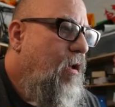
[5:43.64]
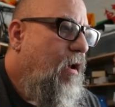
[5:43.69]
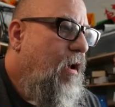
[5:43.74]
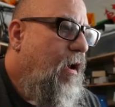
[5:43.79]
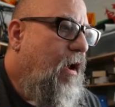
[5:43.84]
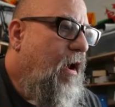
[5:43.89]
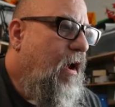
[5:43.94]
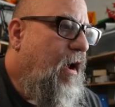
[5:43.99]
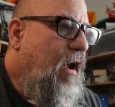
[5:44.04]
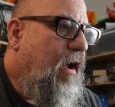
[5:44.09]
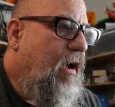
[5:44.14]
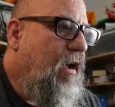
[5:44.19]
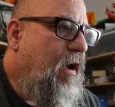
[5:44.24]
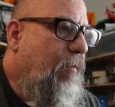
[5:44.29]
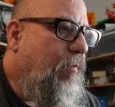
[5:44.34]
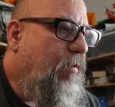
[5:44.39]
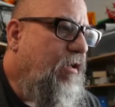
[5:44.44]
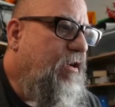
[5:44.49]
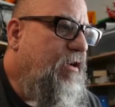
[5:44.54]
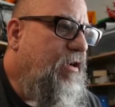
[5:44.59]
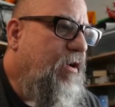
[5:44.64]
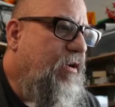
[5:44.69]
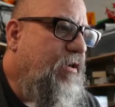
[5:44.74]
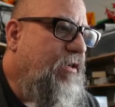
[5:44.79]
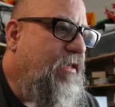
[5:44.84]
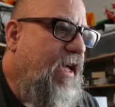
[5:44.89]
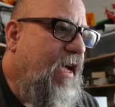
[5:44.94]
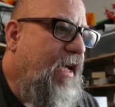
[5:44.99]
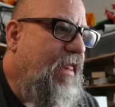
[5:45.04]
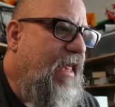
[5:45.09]
A couple of
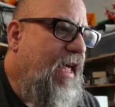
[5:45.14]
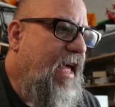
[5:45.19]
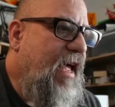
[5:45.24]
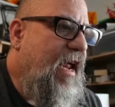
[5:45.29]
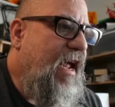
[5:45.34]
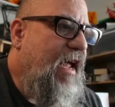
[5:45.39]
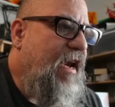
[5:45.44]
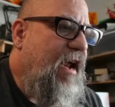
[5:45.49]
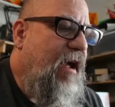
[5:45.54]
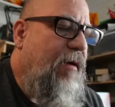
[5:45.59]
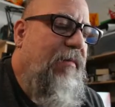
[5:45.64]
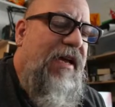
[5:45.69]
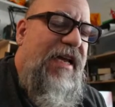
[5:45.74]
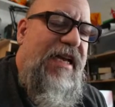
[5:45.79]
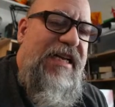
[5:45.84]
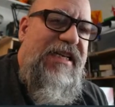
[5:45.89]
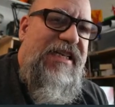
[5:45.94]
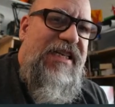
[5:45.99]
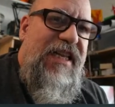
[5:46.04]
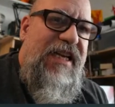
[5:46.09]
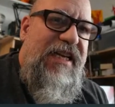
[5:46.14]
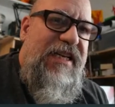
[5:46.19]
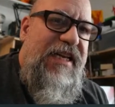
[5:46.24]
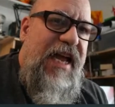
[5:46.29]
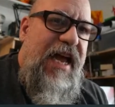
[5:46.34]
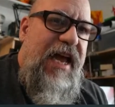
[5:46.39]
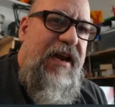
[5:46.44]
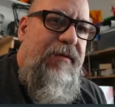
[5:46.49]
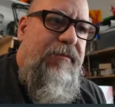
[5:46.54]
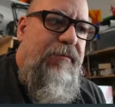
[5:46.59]
turns like that, and I'm easily
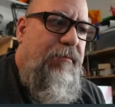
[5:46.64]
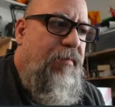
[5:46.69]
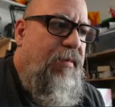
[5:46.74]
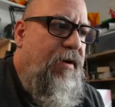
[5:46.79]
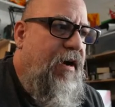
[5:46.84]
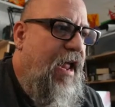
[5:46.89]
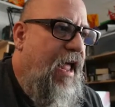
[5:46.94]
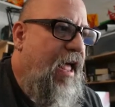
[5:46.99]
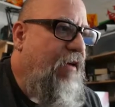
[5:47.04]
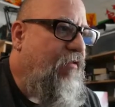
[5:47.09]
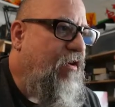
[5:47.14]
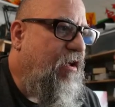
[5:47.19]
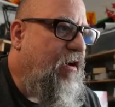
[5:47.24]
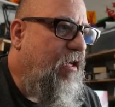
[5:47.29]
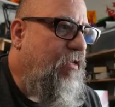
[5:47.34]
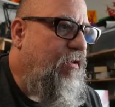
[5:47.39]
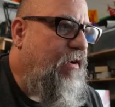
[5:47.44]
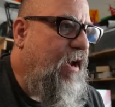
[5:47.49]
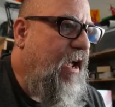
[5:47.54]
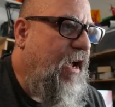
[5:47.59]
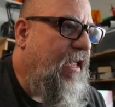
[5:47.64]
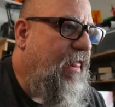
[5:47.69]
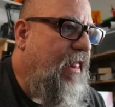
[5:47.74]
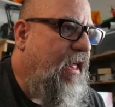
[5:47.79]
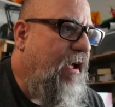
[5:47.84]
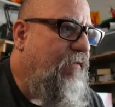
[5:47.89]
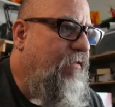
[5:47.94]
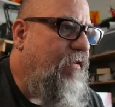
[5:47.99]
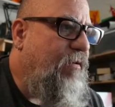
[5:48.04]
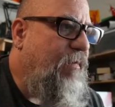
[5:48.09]
dead, but having another 9
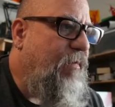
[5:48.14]
lives in